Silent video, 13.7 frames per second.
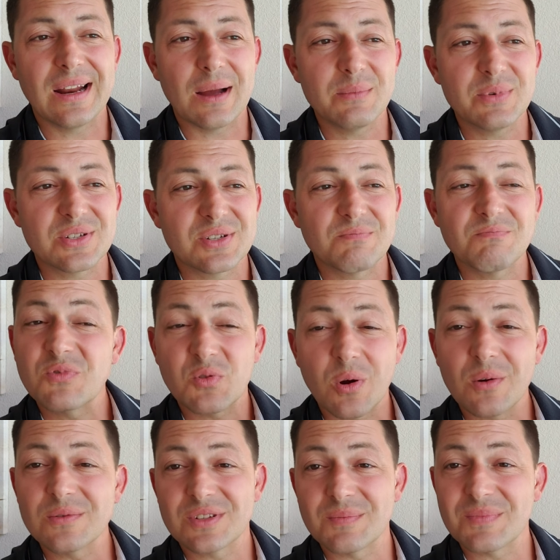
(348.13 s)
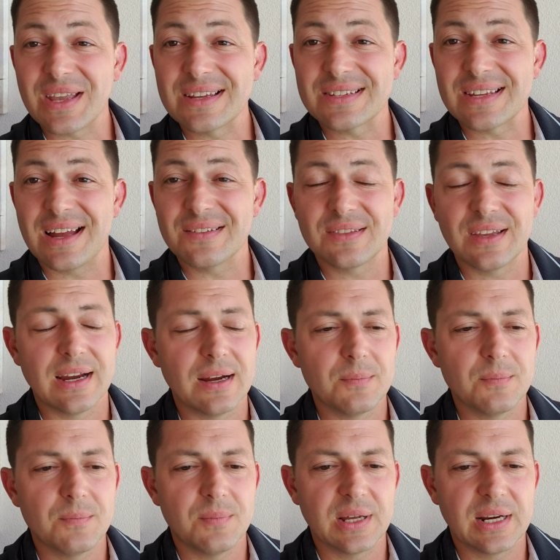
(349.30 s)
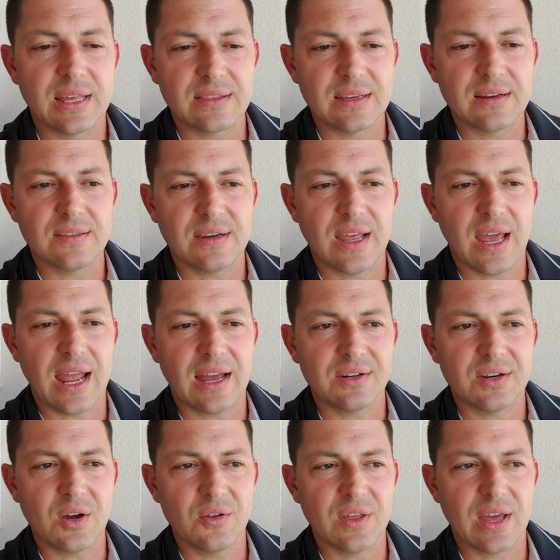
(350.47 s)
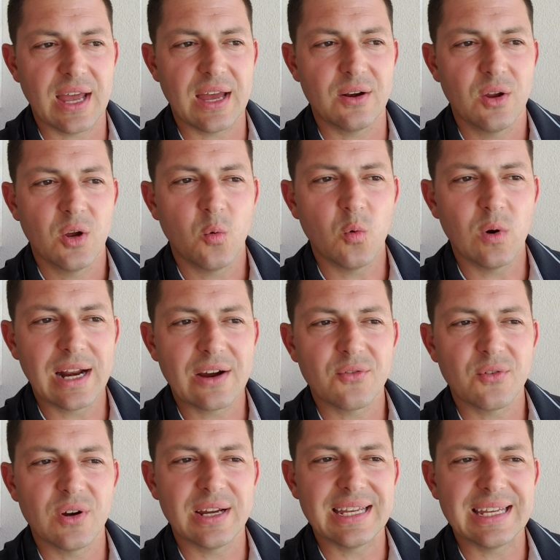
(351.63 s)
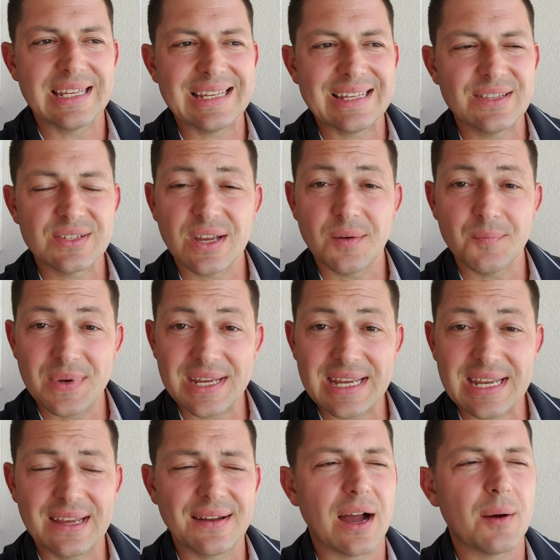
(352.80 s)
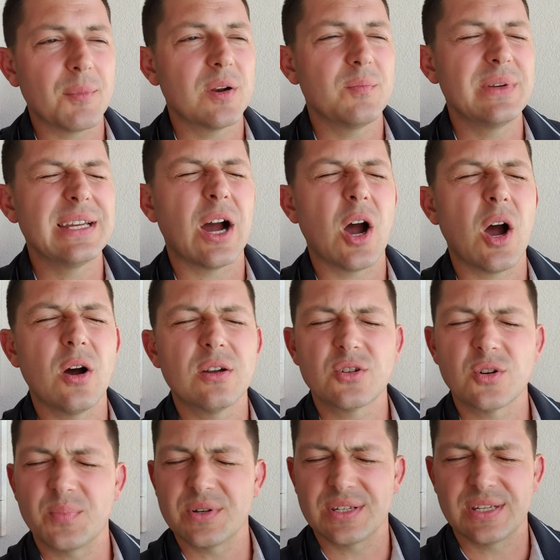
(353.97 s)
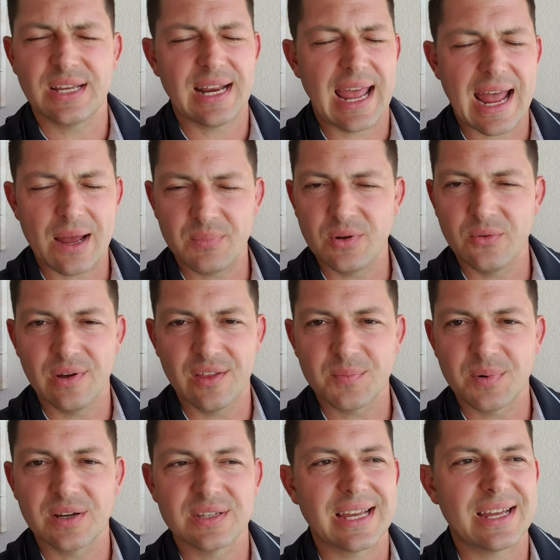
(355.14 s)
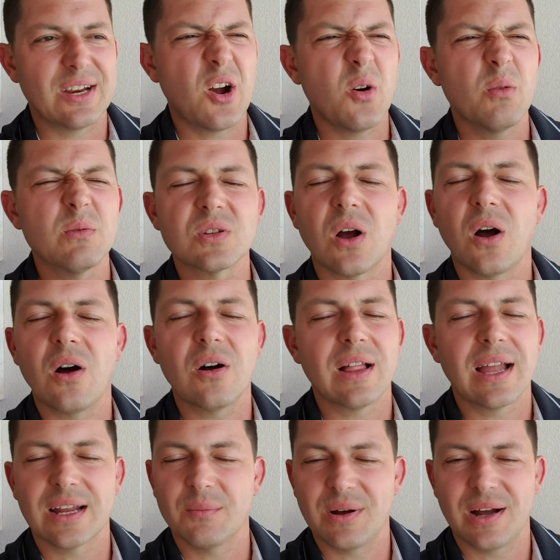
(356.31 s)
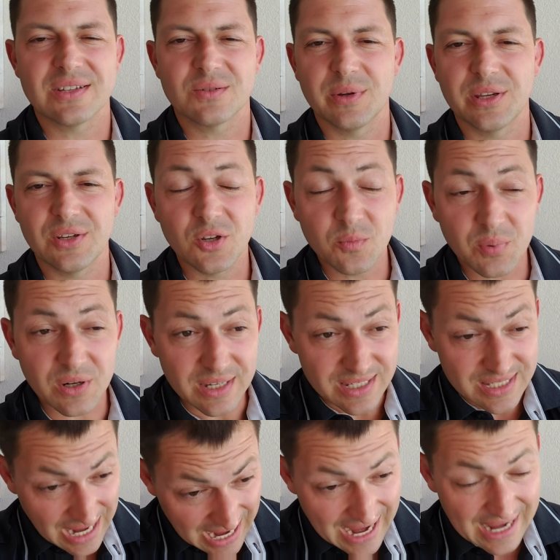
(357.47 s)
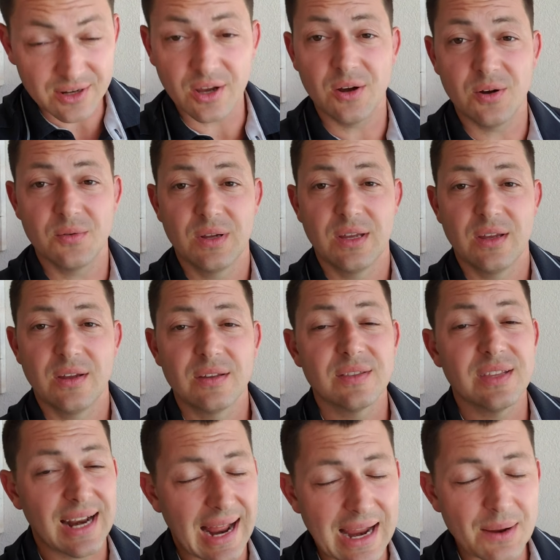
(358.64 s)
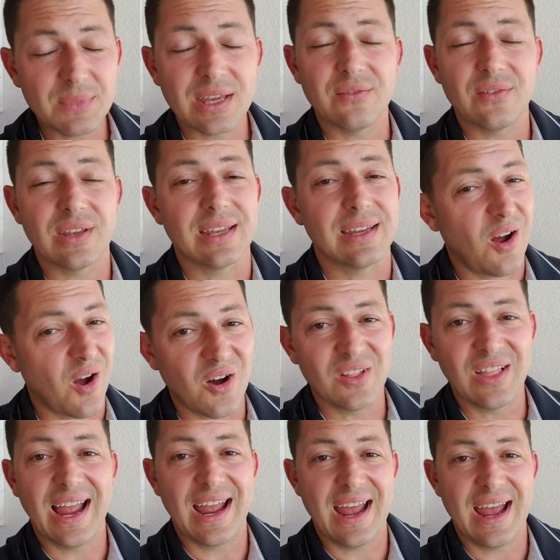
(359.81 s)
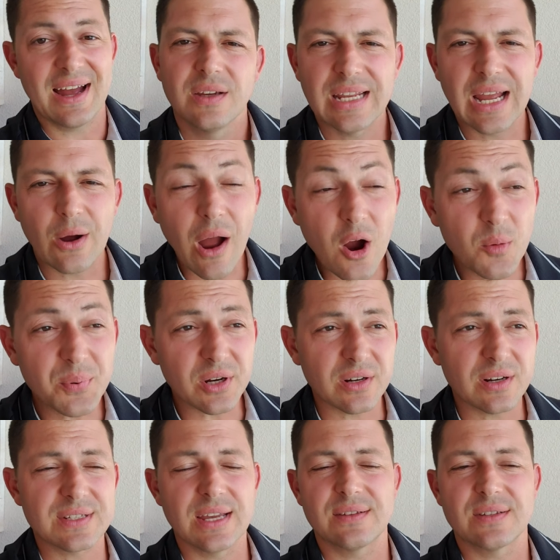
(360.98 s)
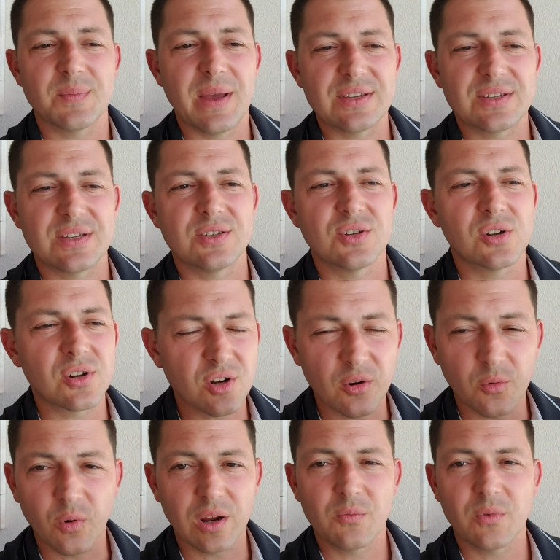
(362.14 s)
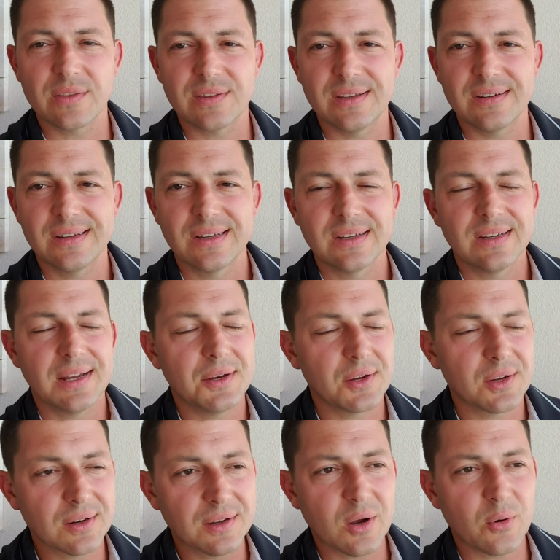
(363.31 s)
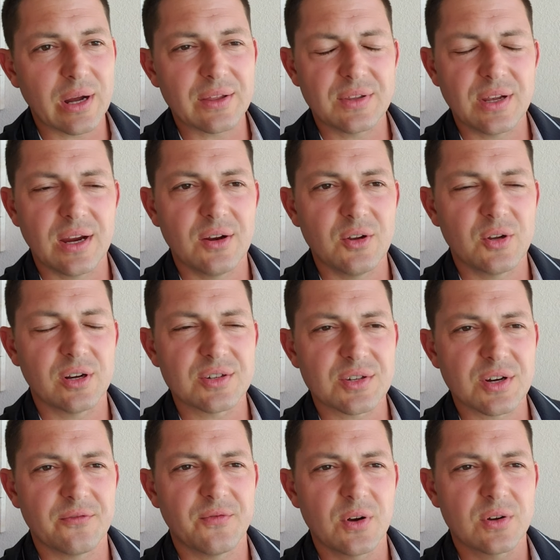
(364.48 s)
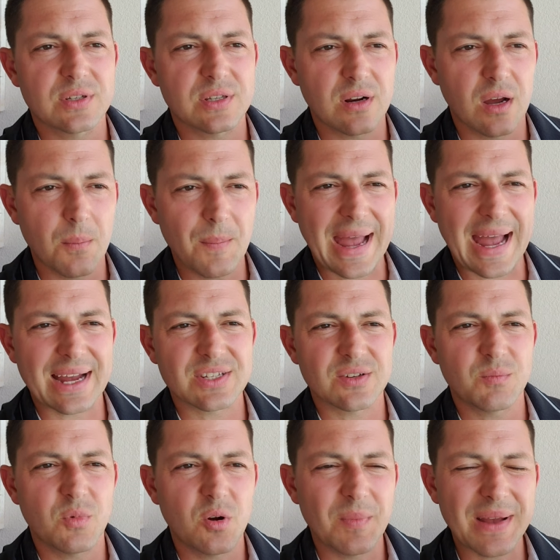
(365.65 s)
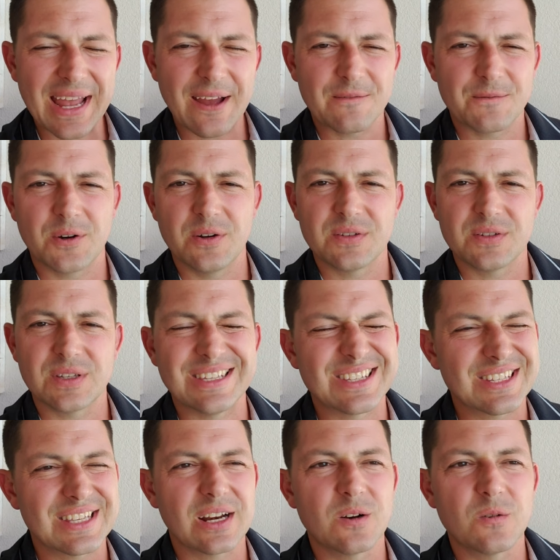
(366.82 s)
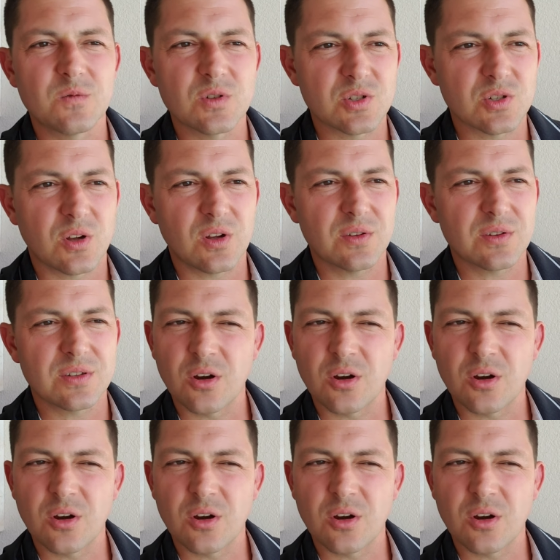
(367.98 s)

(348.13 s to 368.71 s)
I'm just throwing some things out there. But at the end of the day, I know that whatever it ends up being, I'm going to be one hundred percent happy with, because I know it was all I could possibly do, because I know that I'm giving all I have. Now, I hope you're going to take this message and you're going to run with it, and you're going to go out there and you're going to start focusing on maximum efforts instead of results.